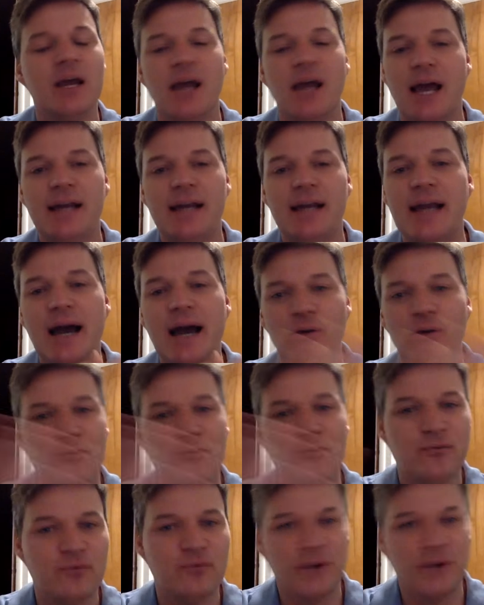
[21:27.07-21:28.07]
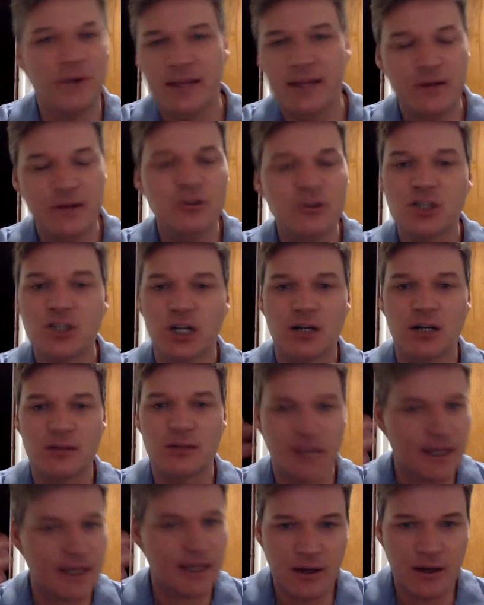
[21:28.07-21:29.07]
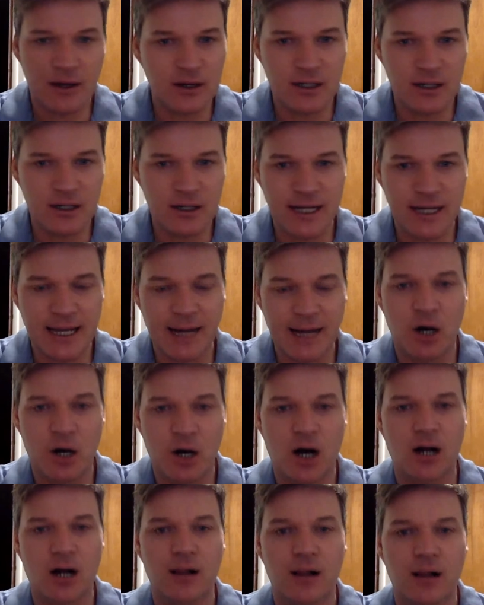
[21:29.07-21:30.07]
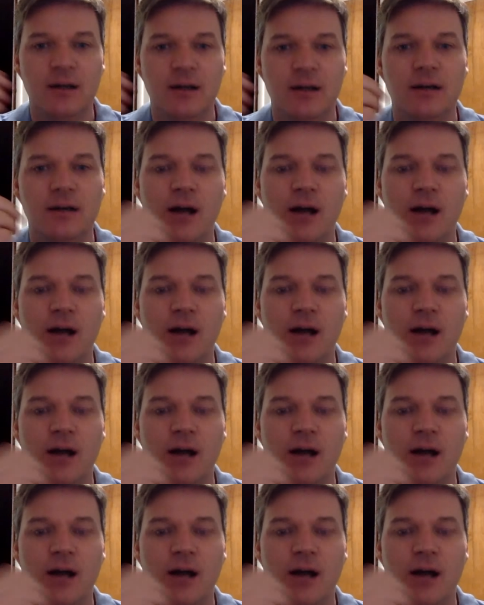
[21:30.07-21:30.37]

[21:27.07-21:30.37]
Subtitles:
And now in the future, like they're going to get them all